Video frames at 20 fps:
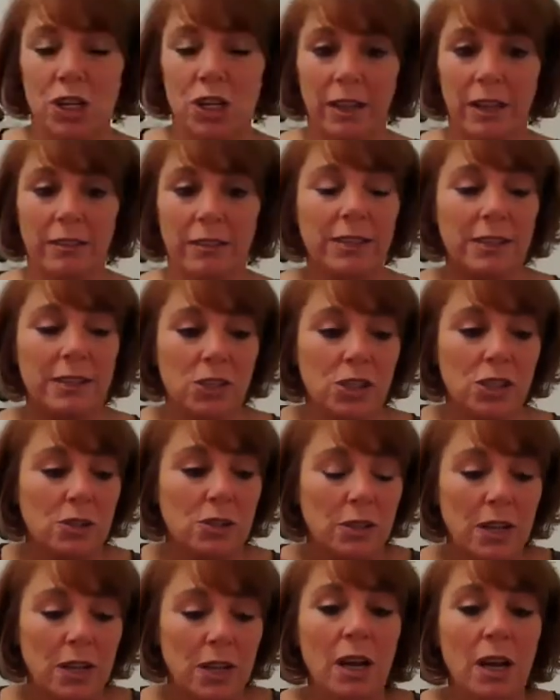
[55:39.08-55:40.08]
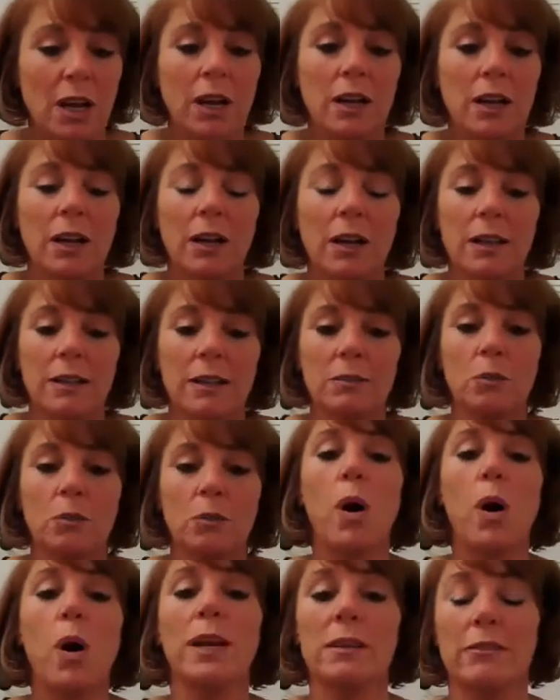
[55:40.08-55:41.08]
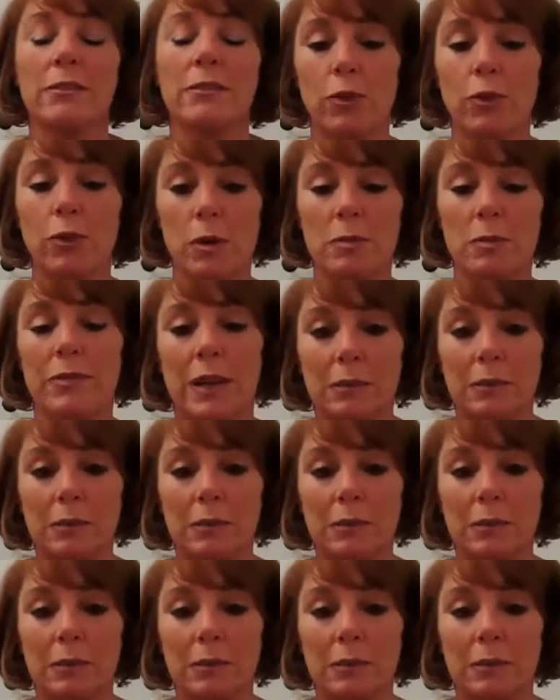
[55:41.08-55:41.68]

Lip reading: This is just one form of it.